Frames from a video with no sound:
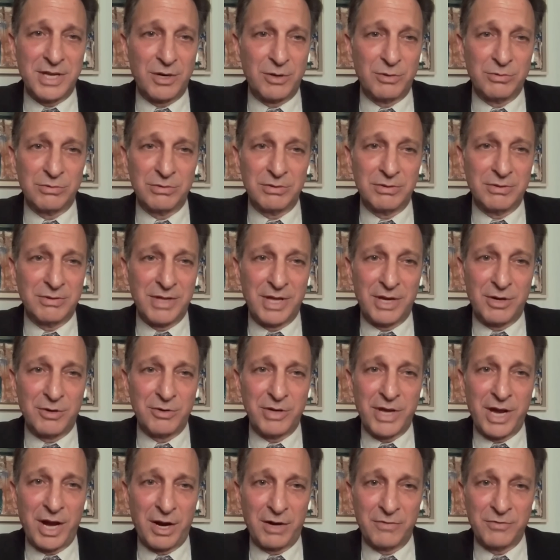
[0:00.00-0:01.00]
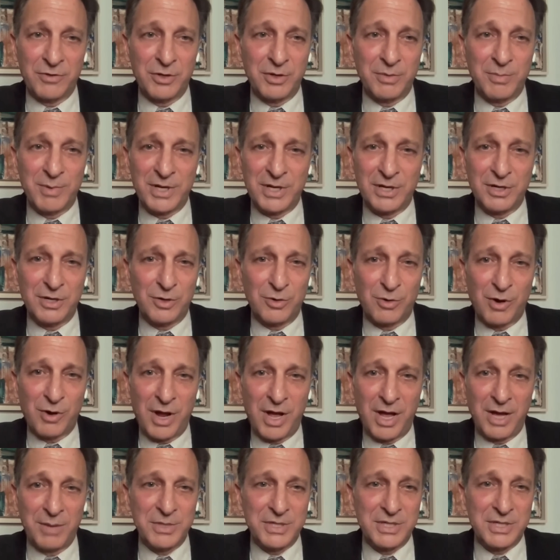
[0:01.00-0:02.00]
They don't. They don't care if you committed a
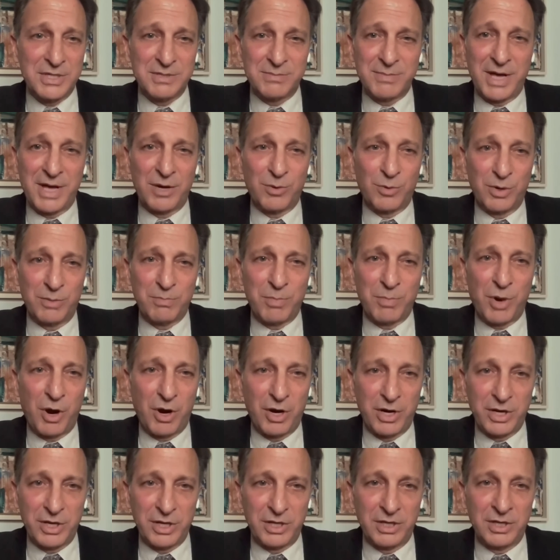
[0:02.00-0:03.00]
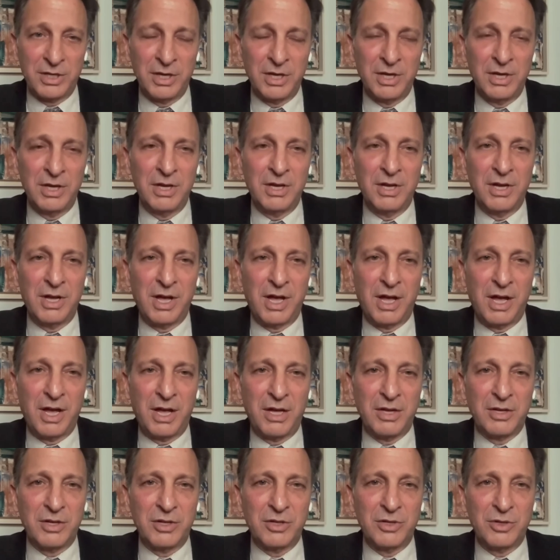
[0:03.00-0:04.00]
crime. It doesn't matter what party
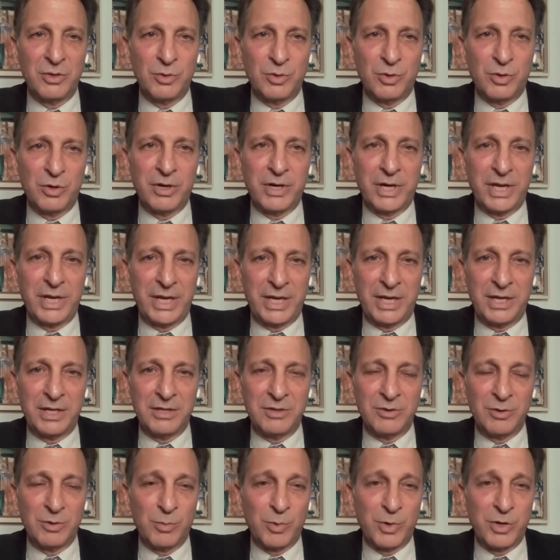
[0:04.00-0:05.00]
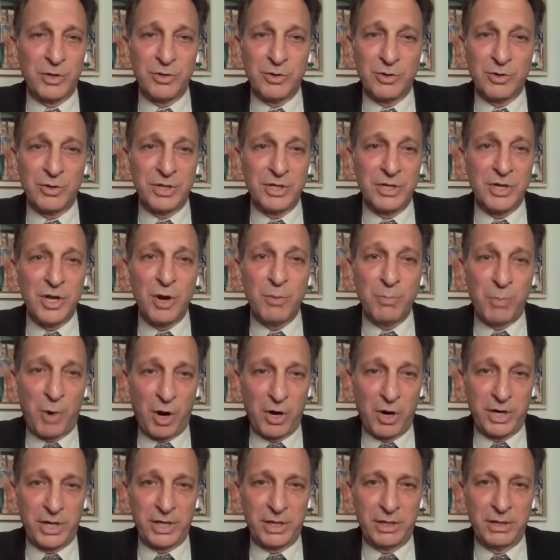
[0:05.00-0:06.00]
uh, you're in or whether you're in no
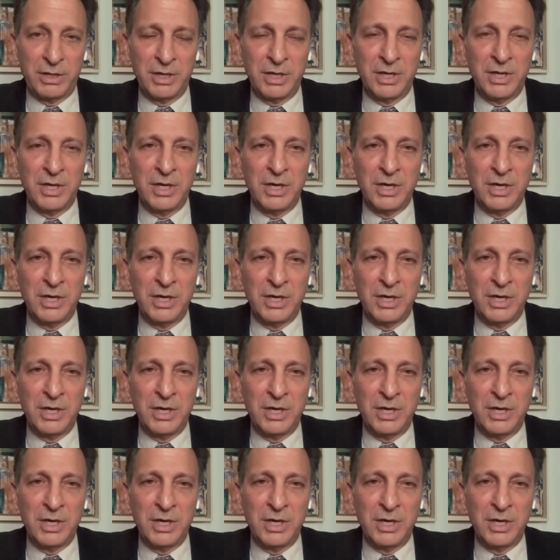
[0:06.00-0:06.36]
party.